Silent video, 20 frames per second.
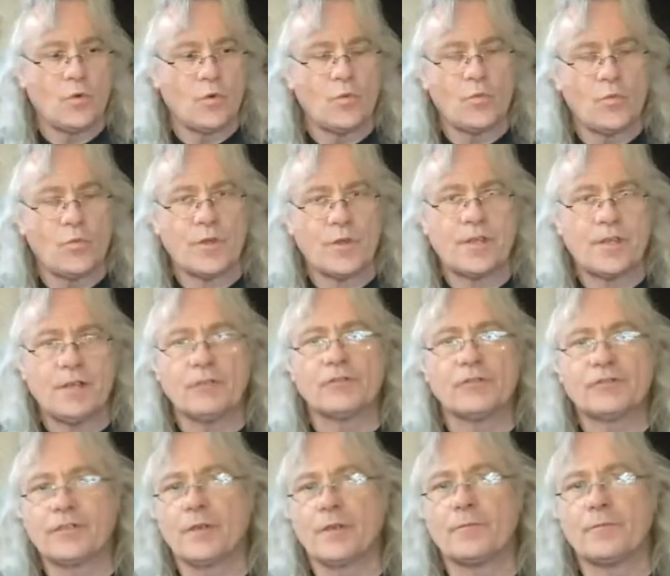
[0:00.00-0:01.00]
Here's
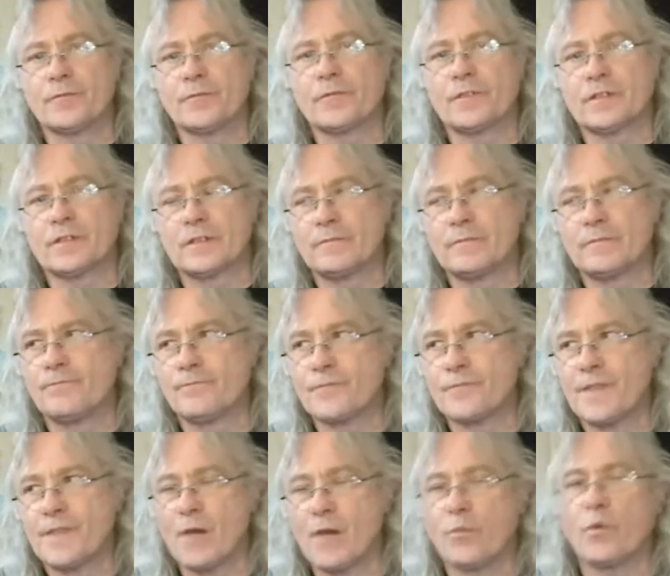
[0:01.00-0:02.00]
something
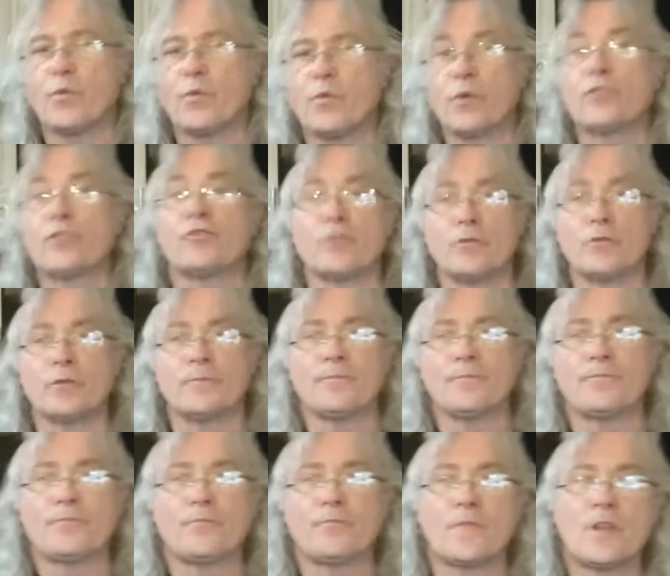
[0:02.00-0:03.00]
that what we're doing.
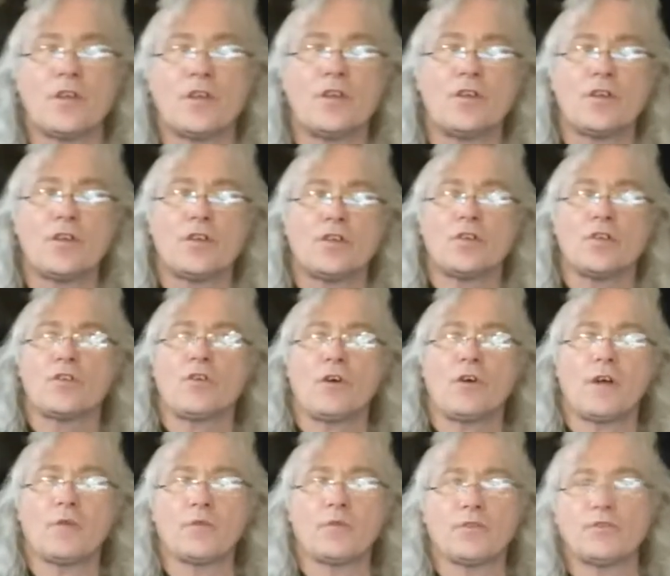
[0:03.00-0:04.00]
All right,
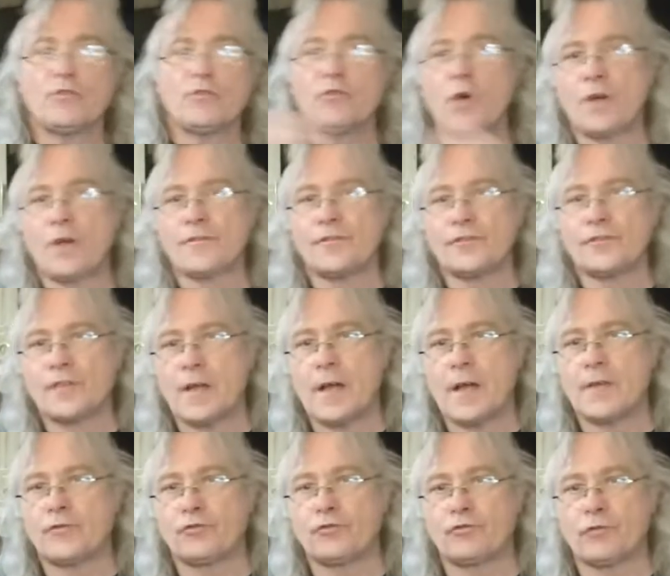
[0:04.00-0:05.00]
we're doing all these live
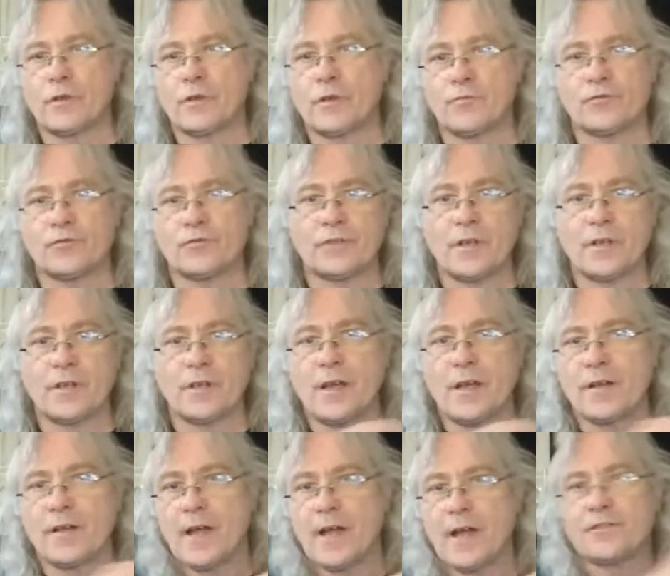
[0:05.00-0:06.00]
streams and
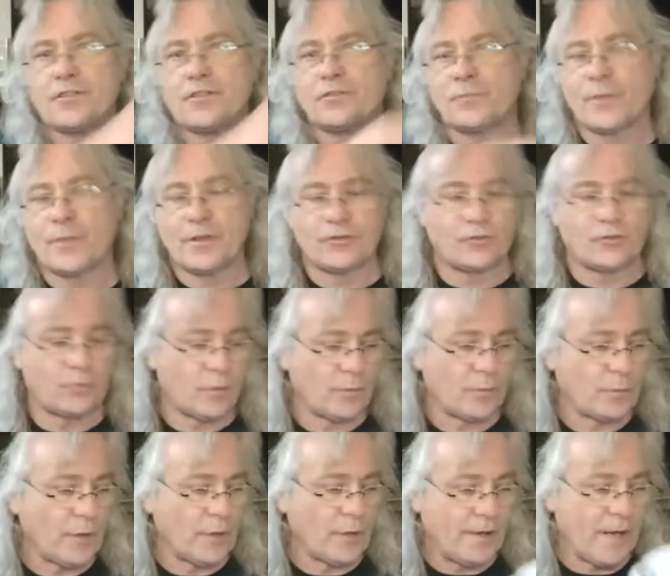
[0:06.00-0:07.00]
at these places we're
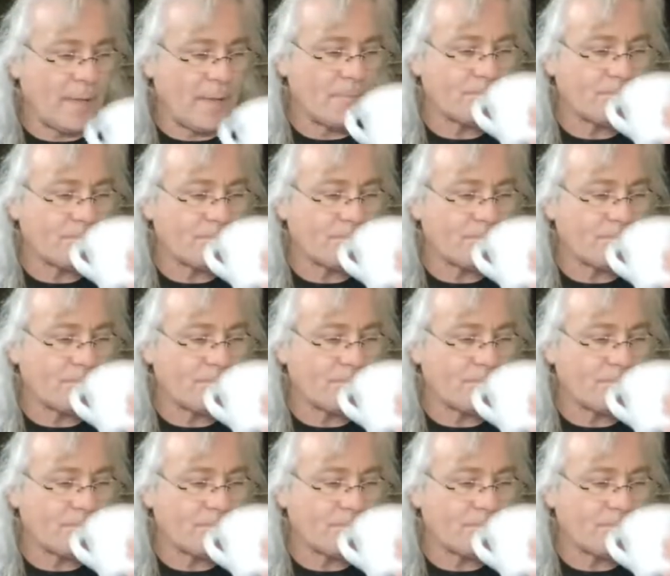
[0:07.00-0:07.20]
playing at.